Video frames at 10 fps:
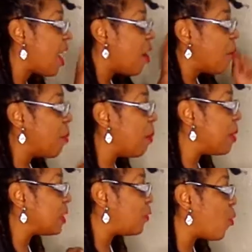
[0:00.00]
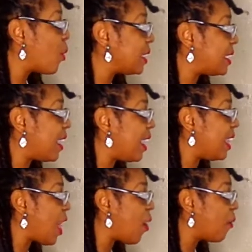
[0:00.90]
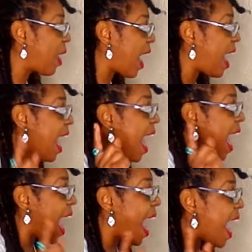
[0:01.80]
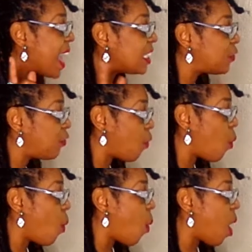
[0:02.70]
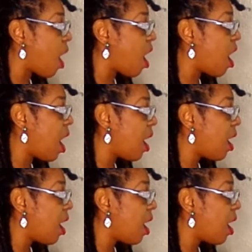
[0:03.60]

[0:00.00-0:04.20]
Romans 14. Okay, as for